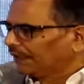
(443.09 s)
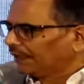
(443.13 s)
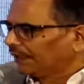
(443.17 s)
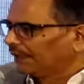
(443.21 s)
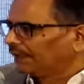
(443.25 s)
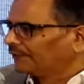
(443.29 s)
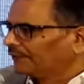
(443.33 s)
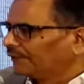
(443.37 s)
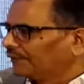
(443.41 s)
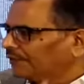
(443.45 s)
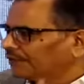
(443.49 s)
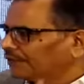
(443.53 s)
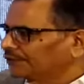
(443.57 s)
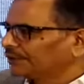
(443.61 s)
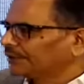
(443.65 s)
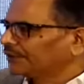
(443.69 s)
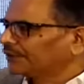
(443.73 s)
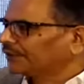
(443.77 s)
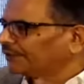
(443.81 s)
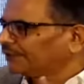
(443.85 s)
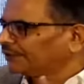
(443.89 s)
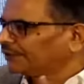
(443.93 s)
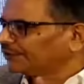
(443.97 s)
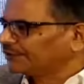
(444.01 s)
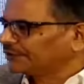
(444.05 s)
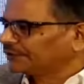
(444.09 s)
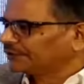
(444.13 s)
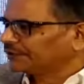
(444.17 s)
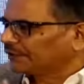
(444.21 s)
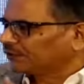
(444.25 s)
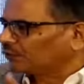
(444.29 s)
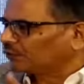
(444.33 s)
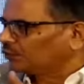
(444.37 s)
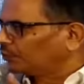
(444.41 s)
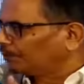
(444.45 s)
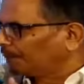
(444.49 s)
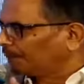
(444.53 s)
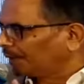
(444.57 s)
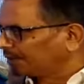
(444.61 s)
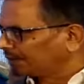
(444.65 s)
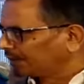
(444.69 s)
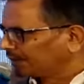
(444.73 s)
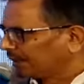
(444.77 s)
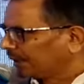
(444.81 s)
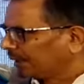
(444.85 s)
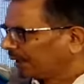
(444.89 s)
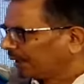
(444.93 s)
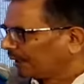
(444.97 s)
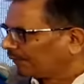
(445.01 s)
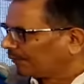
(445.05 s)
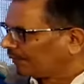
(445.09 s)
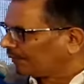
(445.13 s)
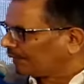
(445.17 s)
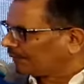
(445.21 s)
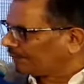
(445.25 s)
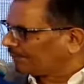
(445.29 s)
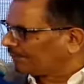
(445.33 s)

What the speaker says: inflation reaches the 2% level.